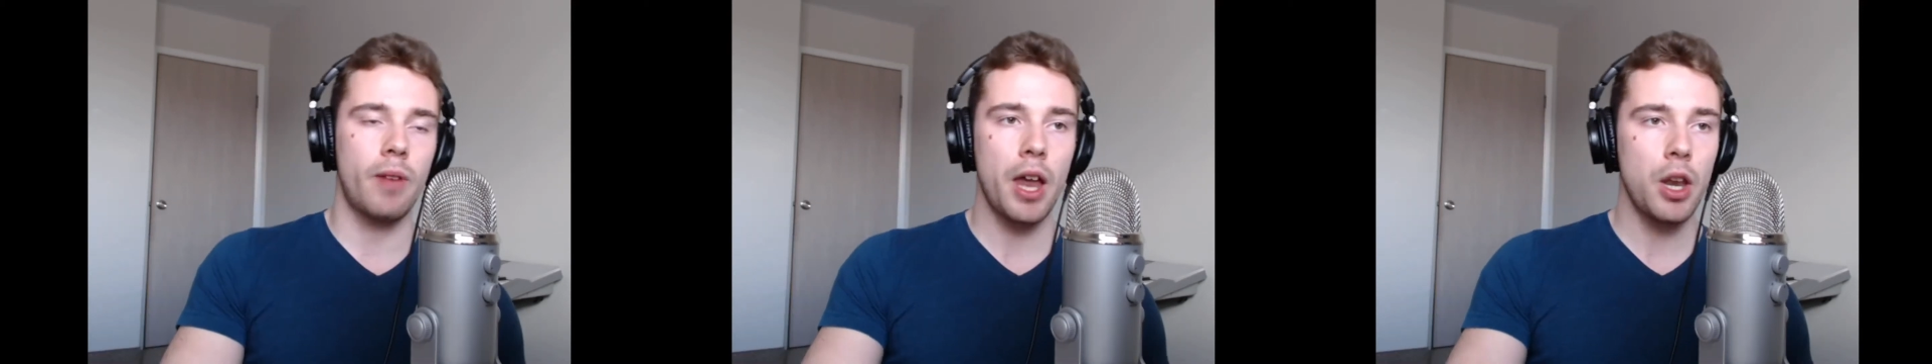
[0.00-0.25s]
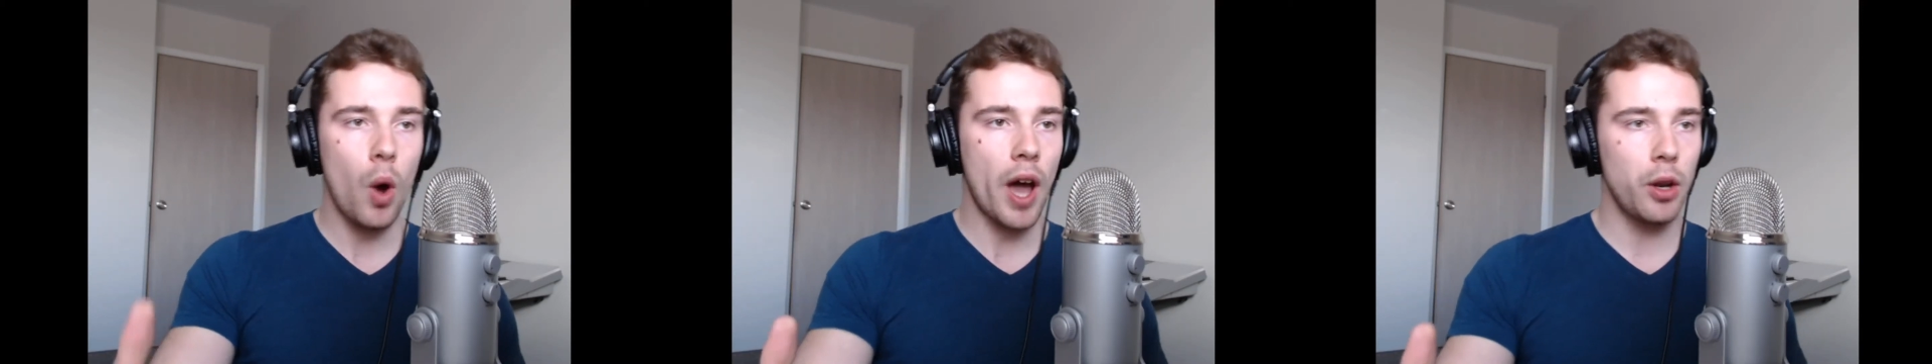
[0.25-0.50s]

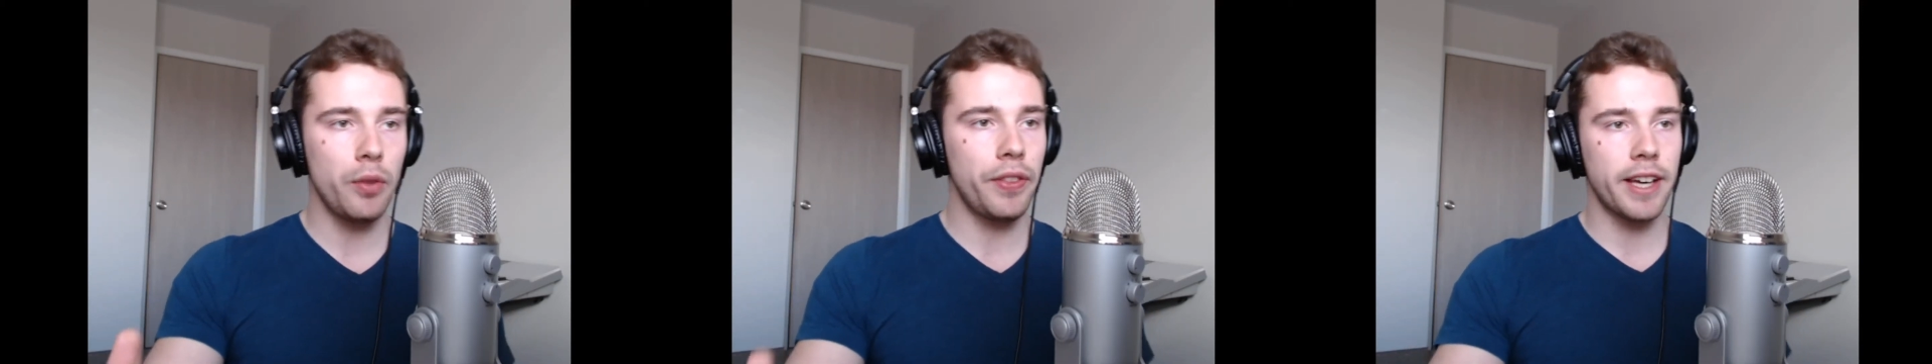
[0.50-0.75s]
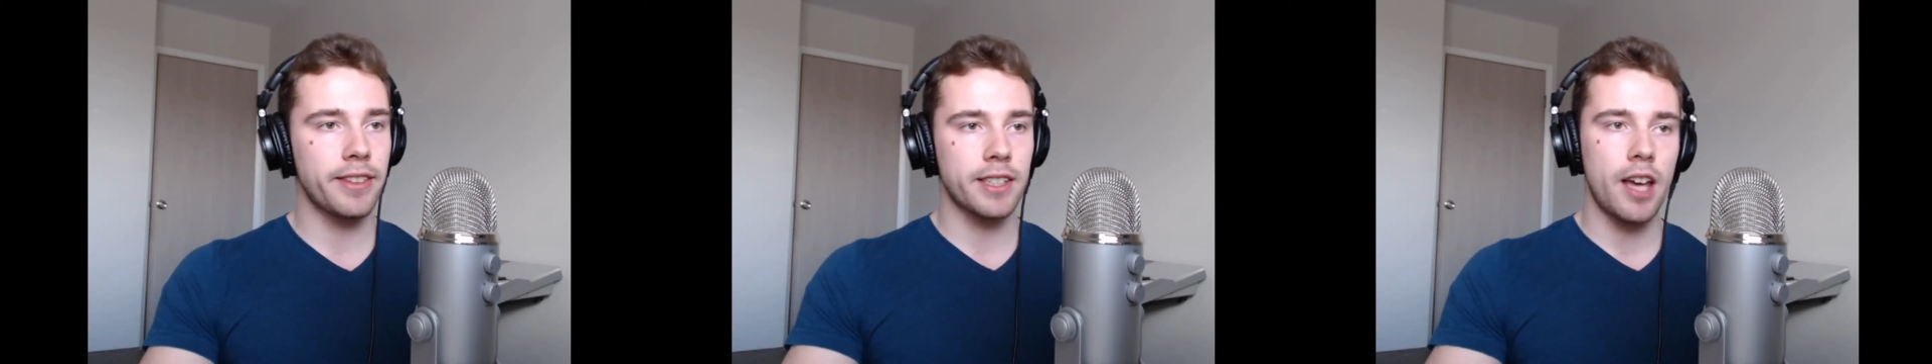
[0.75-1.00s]
And no, I don't
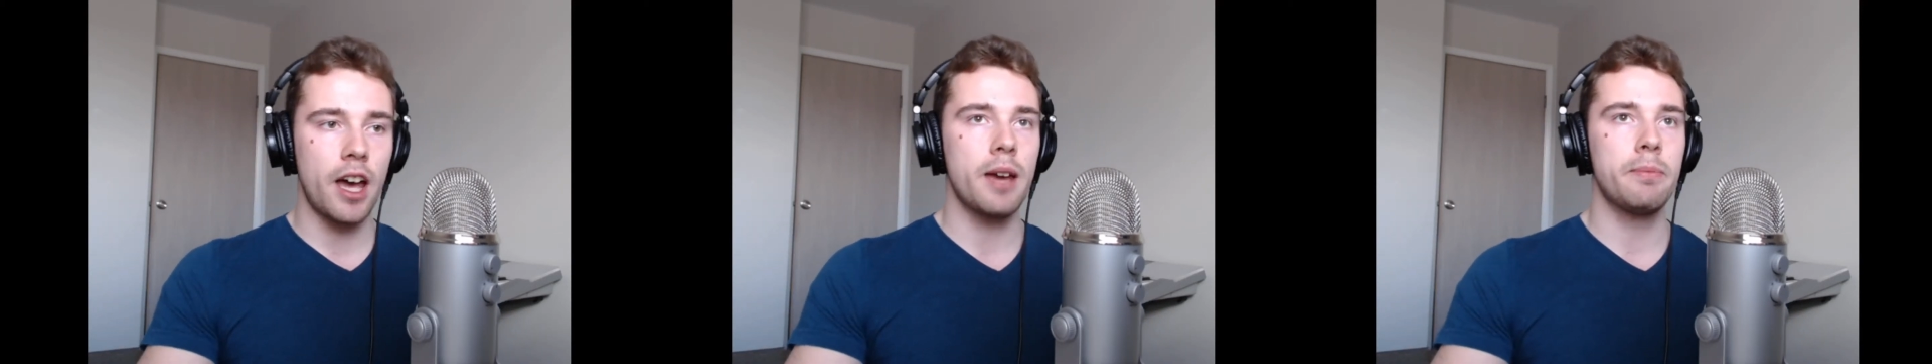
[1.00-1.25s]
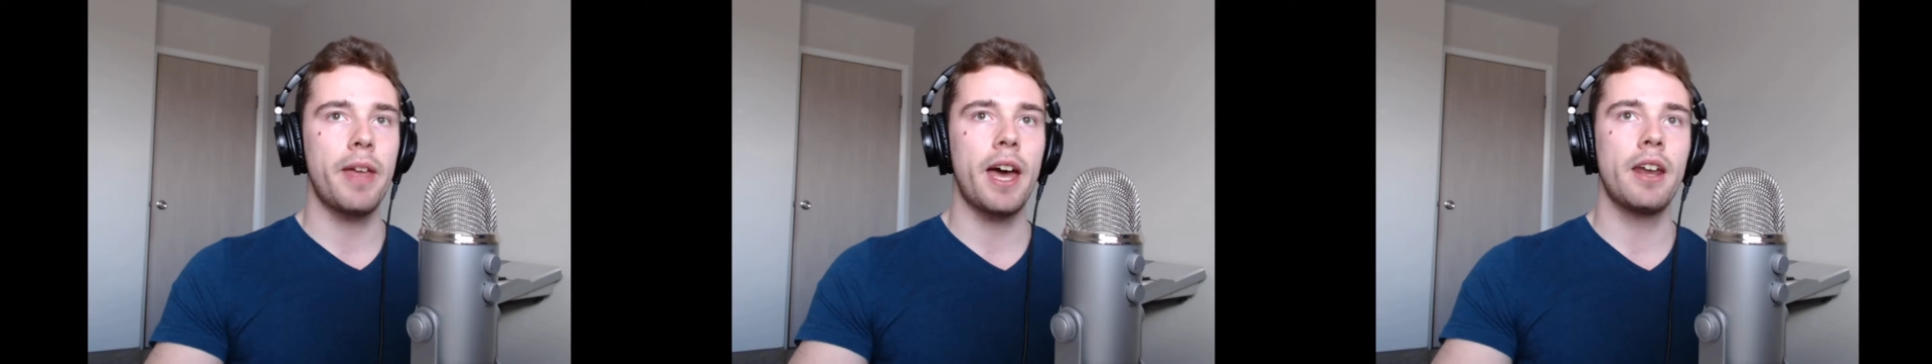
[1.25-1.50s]
think at the
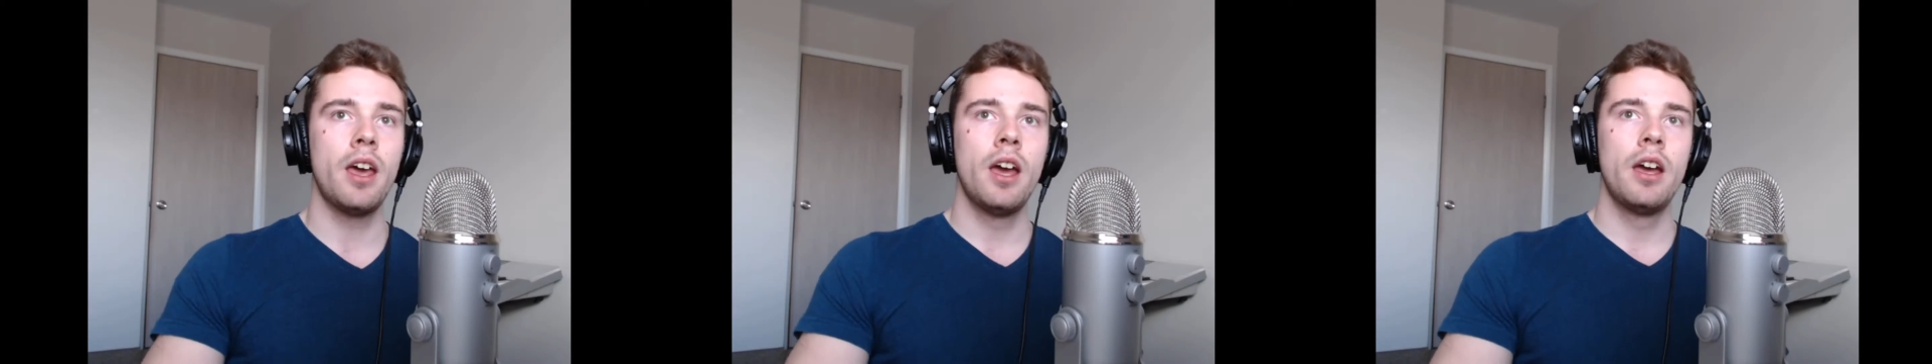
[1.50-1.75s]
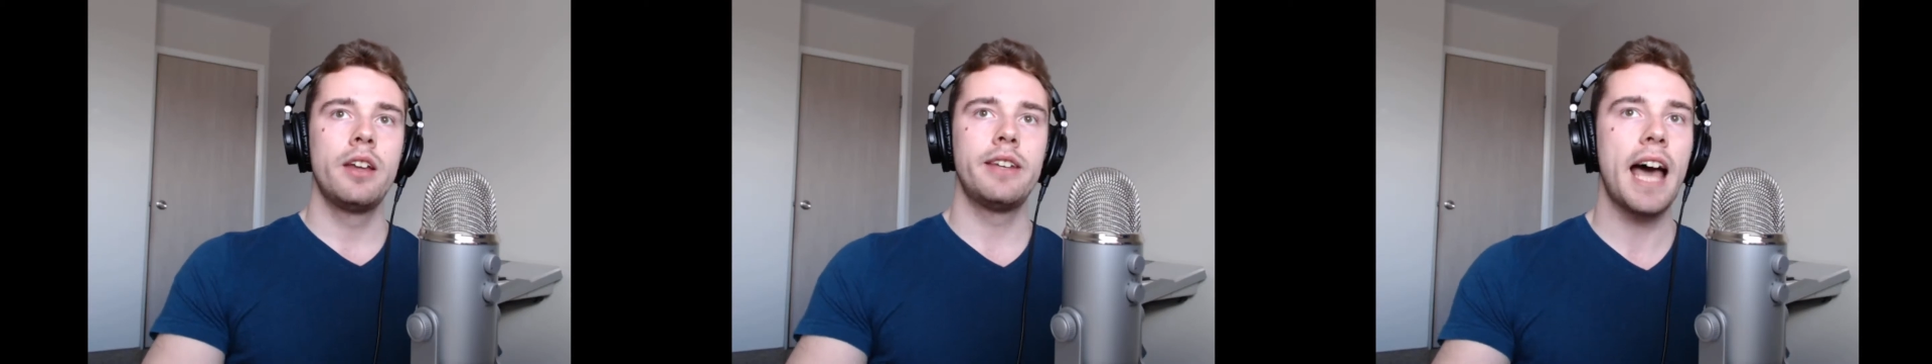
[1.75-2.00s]
time that
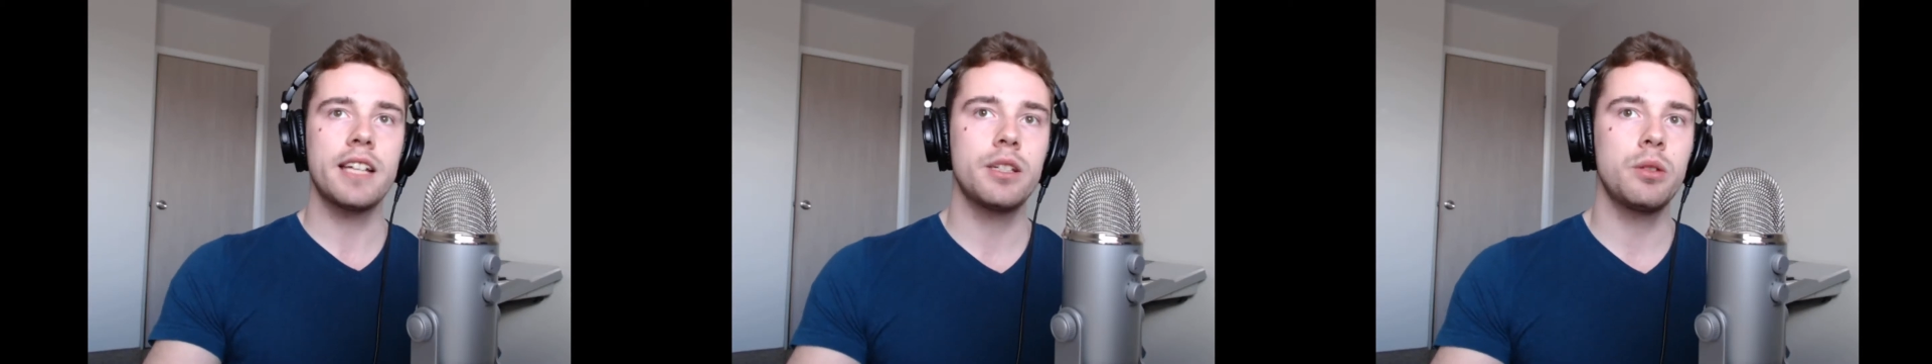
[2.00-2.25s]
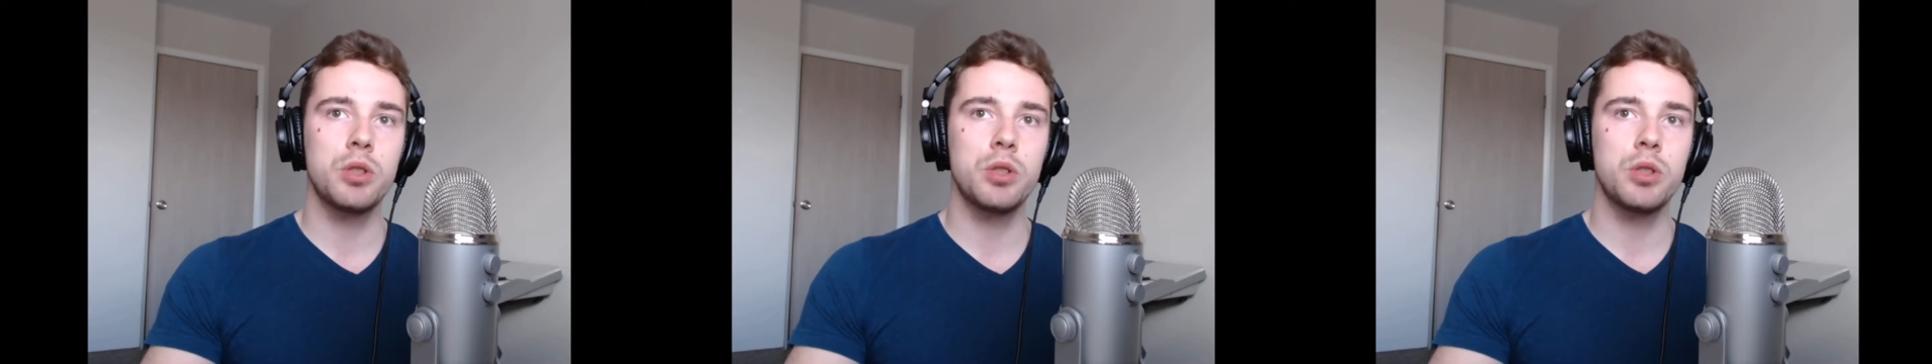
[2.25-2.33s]
NASA